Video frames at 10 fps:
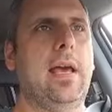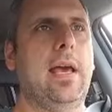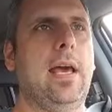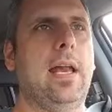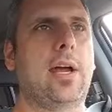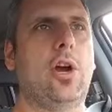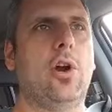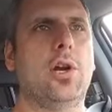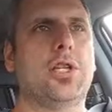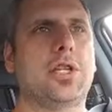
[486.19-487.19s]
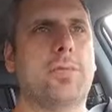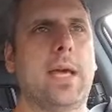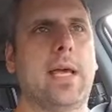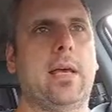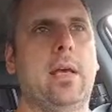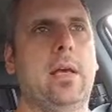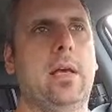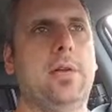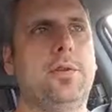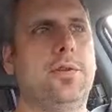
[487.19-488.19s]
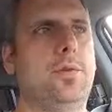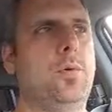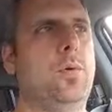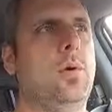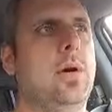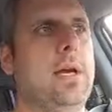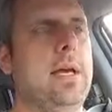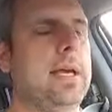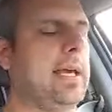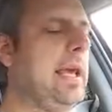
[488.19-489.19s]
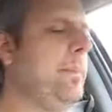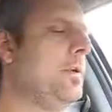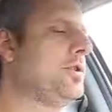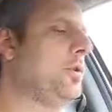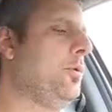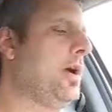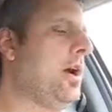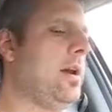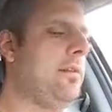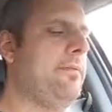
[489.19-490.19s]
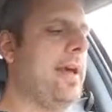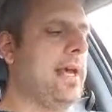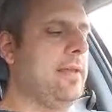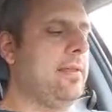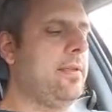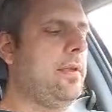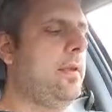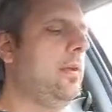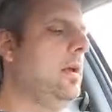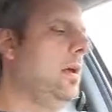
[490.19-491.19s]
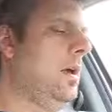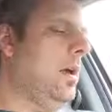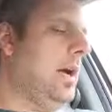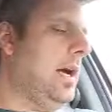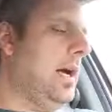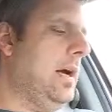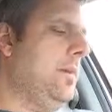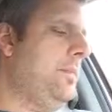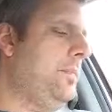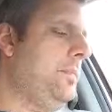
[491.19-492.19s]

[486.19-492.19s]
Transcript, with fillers: it encourages me to keep pursuing on in faith. Um,